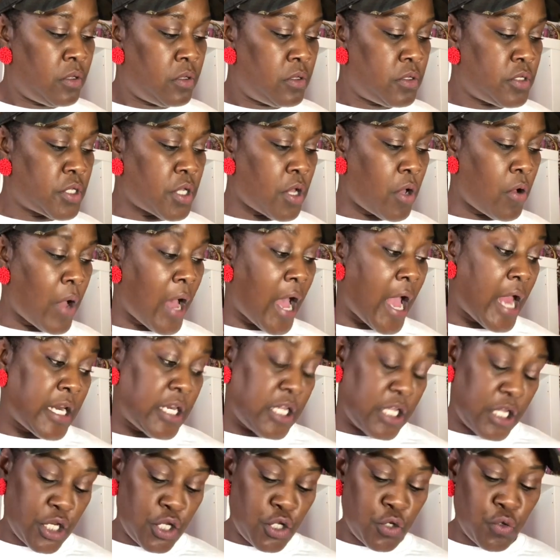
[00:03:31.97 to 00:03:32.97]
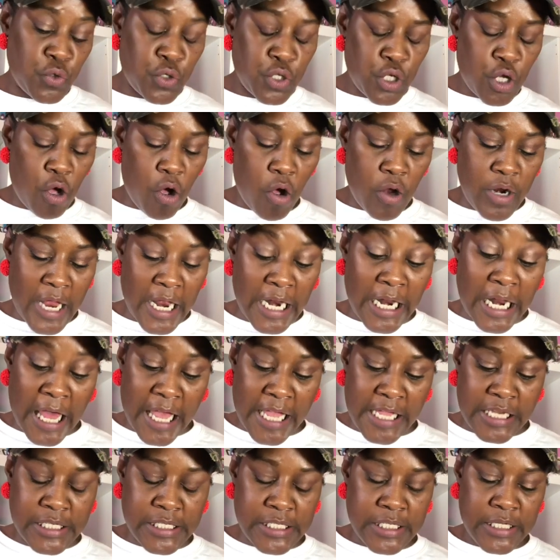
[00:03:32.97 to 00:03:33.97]
So, I did use it all, and I
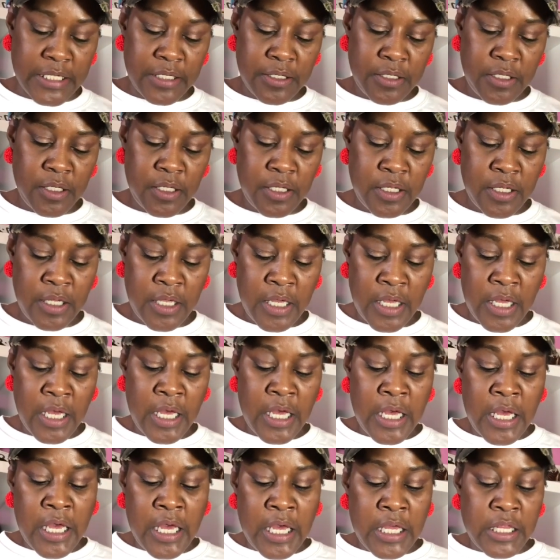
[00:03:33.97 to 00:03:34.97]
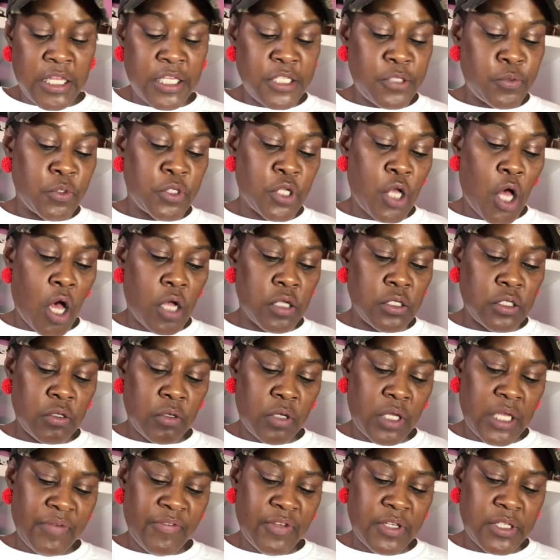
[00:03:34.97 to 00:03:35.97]
liked it. This was also
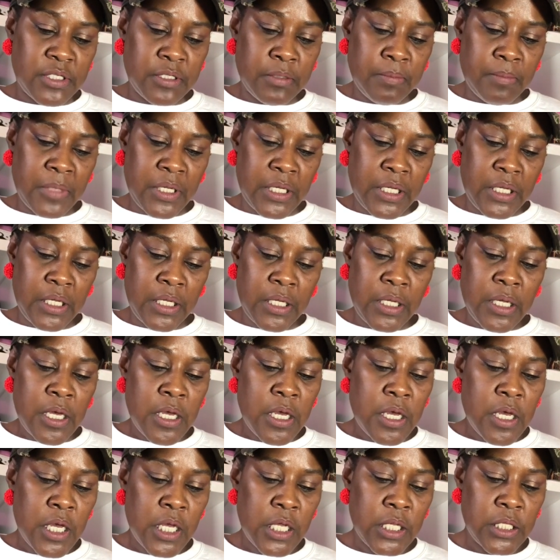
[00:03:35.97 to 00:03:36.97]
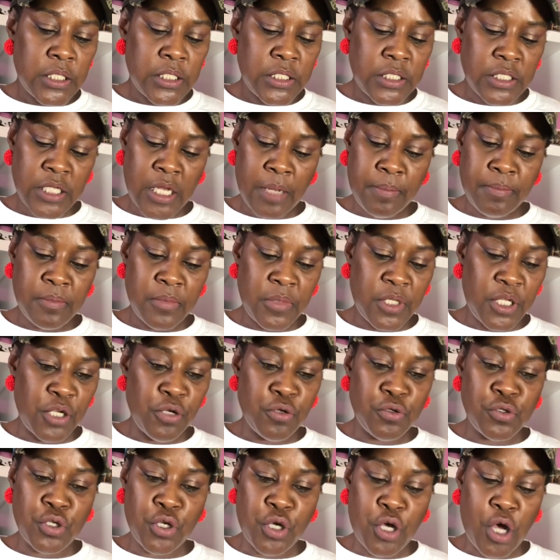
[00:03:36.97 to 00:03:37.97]
given to me some
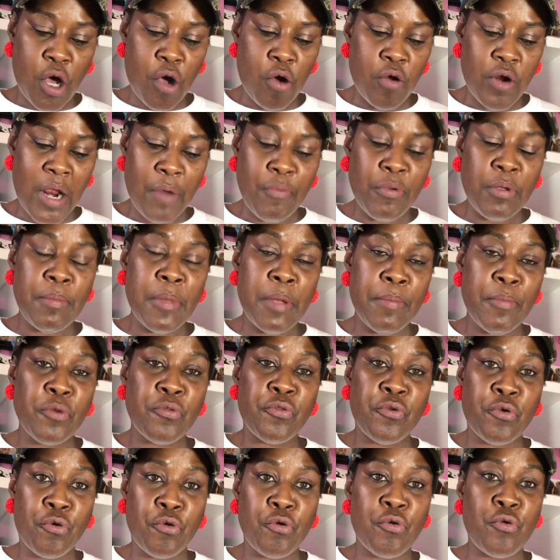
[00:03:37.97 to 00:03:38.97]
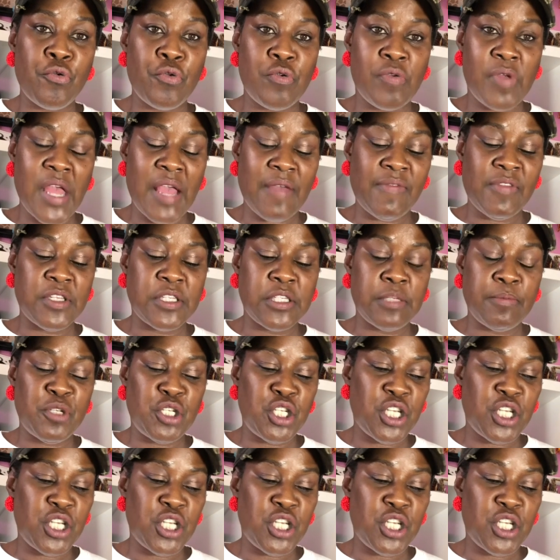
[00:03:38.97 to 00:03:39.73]
years ago, and I remember the girl who gave this to me.